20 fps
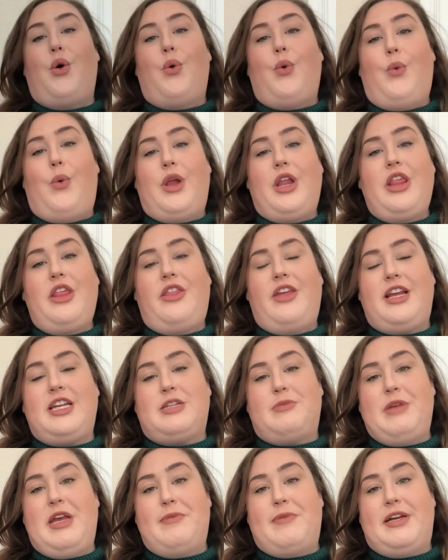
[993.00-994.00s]
One of the
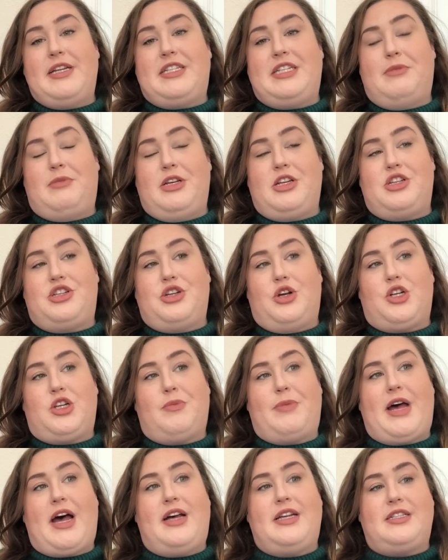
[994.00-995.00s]
things me and my siblings joked
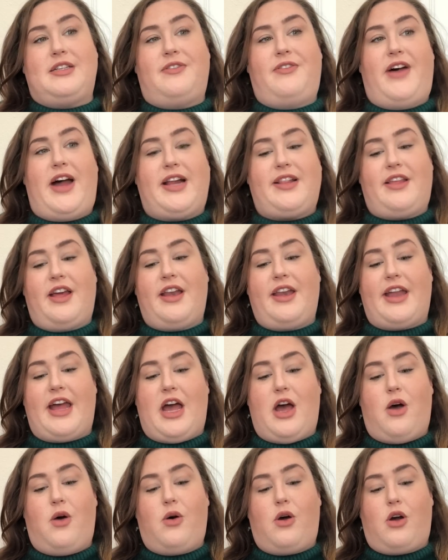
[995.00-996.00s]
about is the fact that now